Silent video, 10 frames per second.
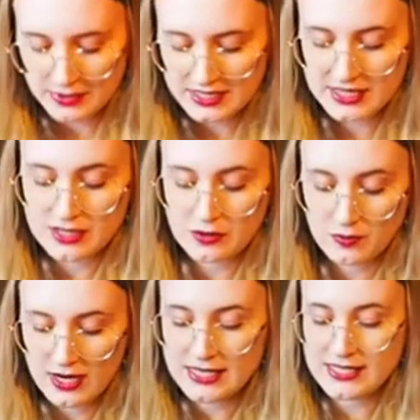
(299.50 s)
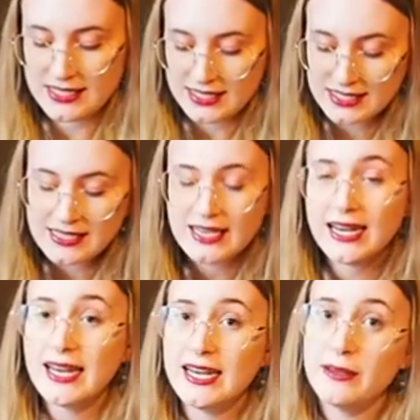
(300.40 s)
is that the waist is
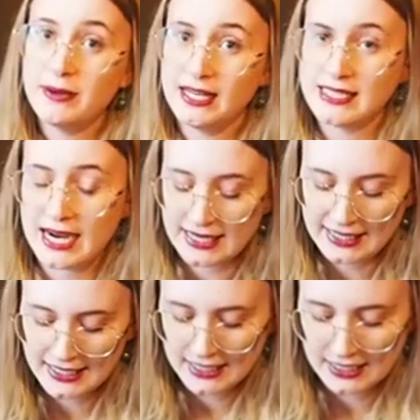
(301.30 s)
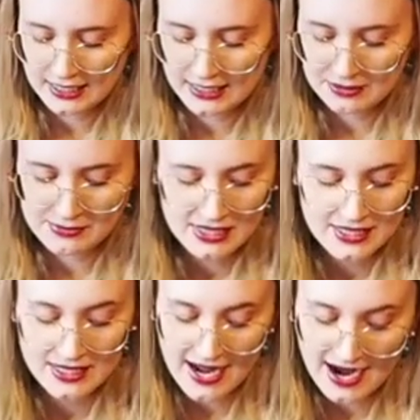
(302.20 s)
itty bitty tiny
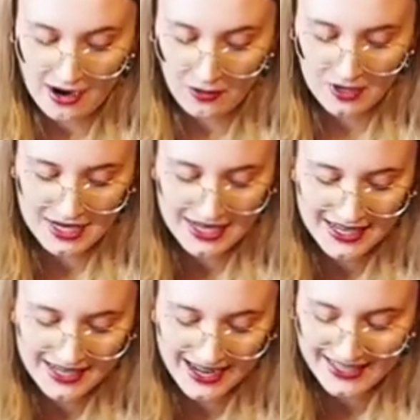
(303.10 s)
now, and I